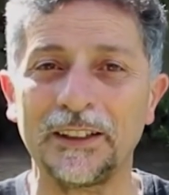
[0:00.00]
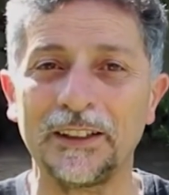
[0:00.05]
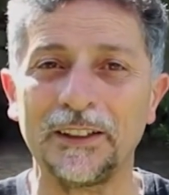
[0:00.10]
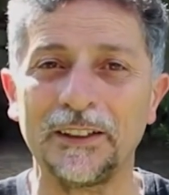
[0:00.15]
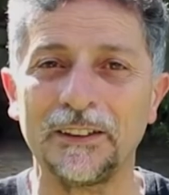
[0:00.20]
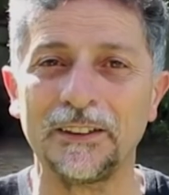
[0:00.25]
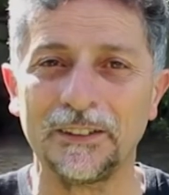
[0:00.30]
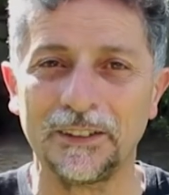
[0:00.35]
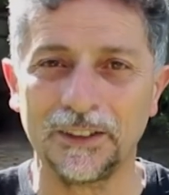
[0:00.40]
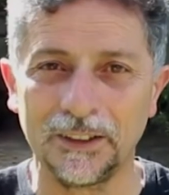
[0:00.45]

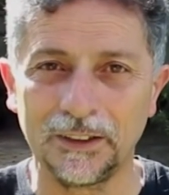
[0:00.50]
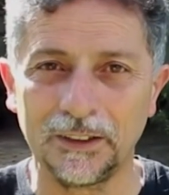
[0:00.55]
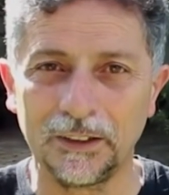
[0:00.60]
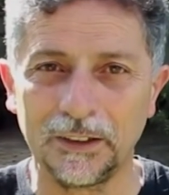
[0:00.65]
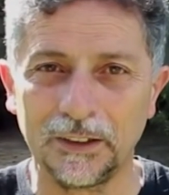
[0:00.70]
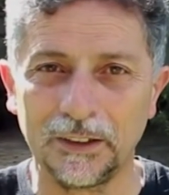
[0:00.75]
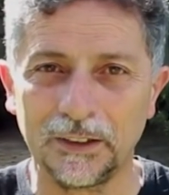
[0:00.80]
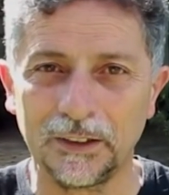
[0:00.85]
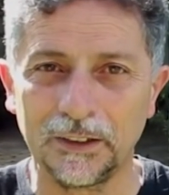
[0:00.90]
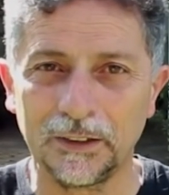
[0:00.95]
so that the
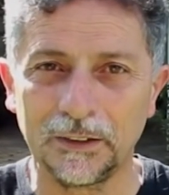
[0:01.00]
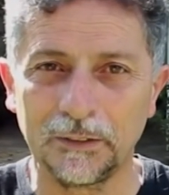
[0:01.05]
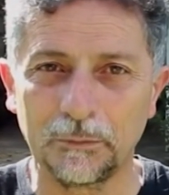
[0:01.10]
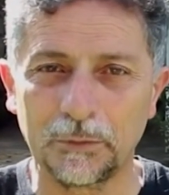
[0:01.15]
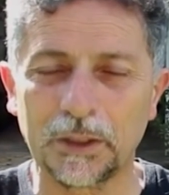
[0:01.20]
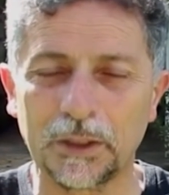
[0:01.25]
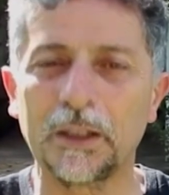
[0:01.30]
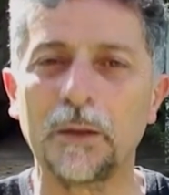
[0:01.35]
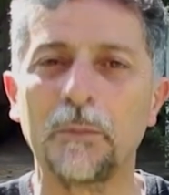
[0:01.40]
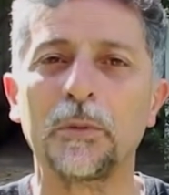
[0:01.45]
person
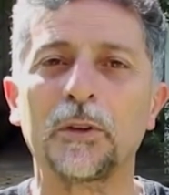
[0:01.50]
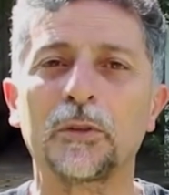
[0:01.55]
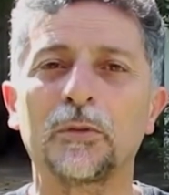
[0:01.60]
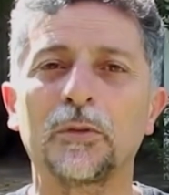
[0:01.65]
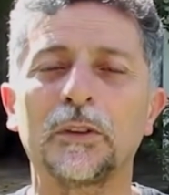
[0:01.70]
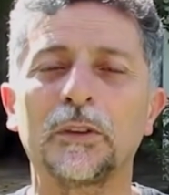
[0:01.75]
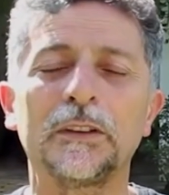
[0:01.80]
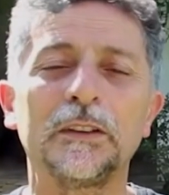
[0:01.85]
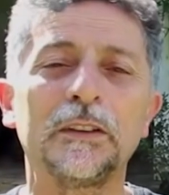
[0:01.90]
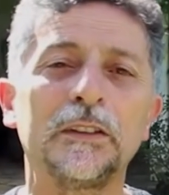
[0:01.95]
feels
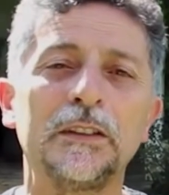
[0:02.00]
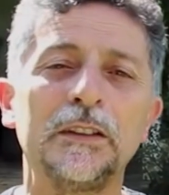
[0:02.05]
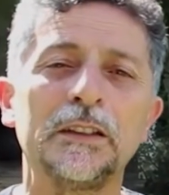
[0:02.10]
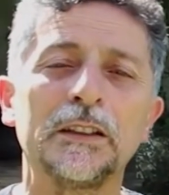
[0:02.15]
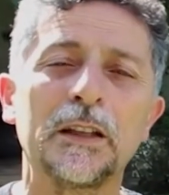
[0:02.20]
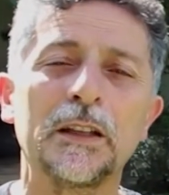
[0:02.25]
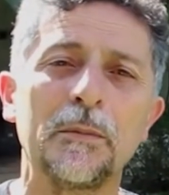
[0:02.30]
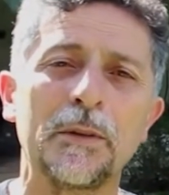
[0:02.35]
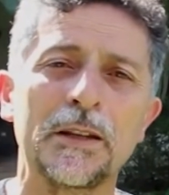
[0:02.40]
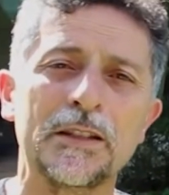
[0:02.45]
safer and at
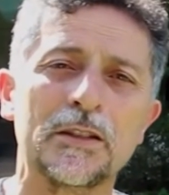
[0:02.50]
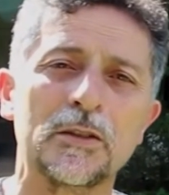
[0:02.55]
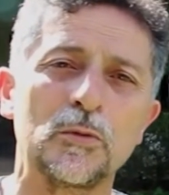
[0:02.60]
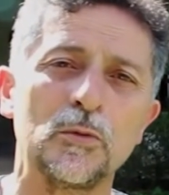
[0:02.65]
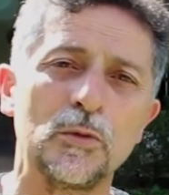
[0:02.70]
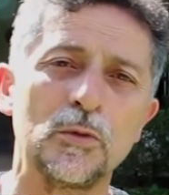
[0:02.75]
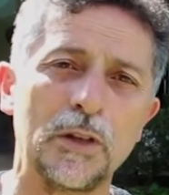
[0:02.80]
ease.